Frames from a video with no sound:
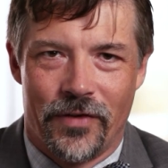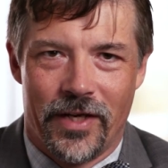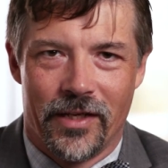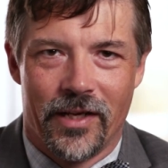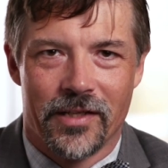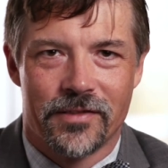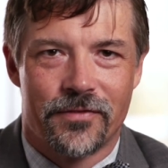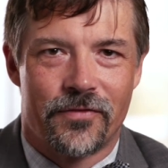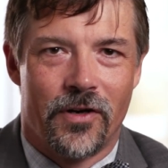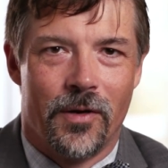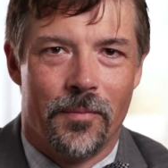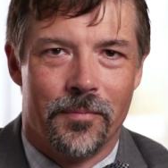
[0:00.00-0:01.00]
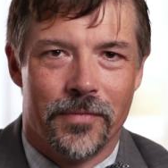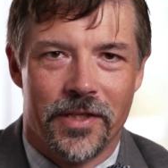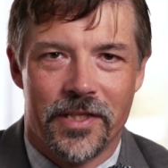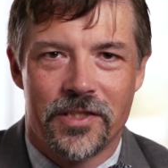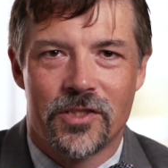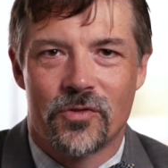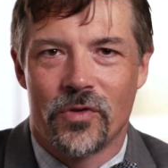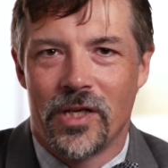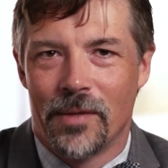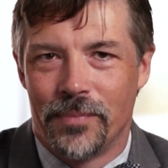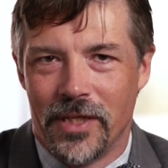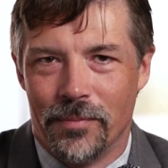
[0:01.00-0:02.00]
of ALS, from the
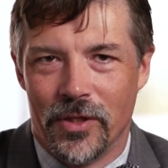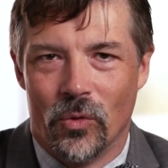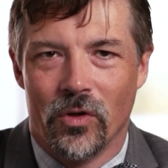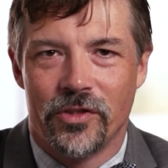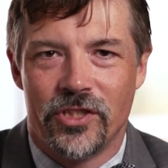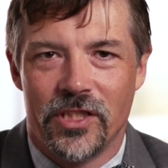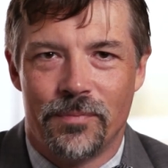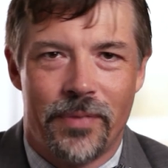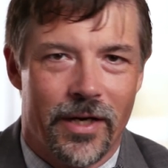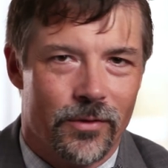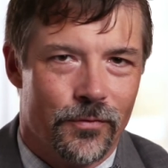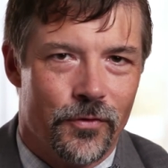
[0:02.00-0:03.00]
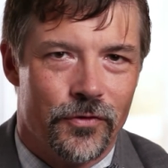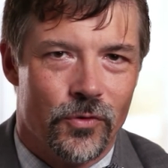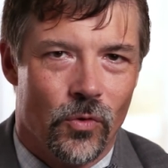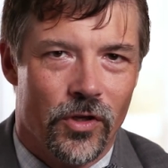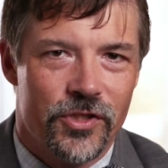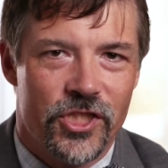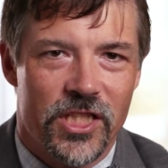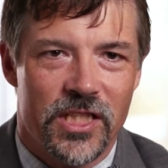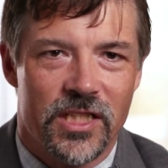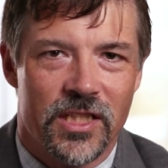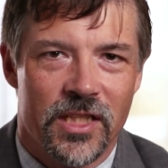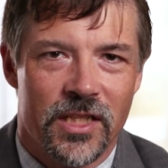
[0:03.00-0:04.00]
history, epidemiology, pathophysiology,